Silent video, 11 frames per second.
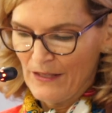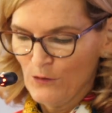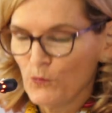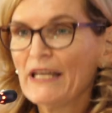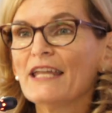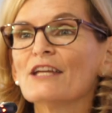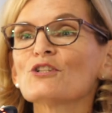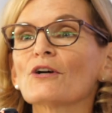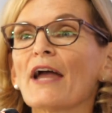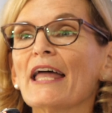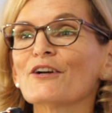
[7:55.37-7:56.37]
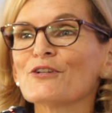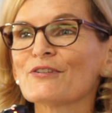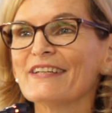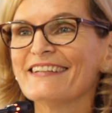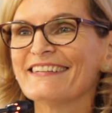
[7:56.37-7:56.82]
We need your
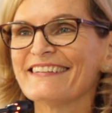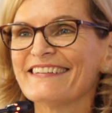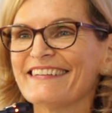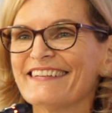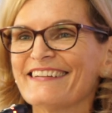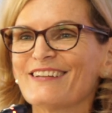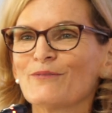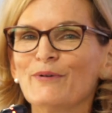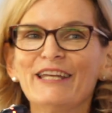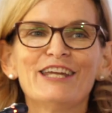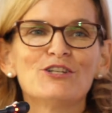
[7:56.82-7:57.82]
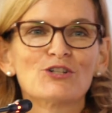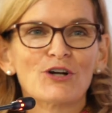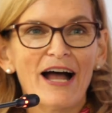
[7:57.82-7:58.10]
energy, we need your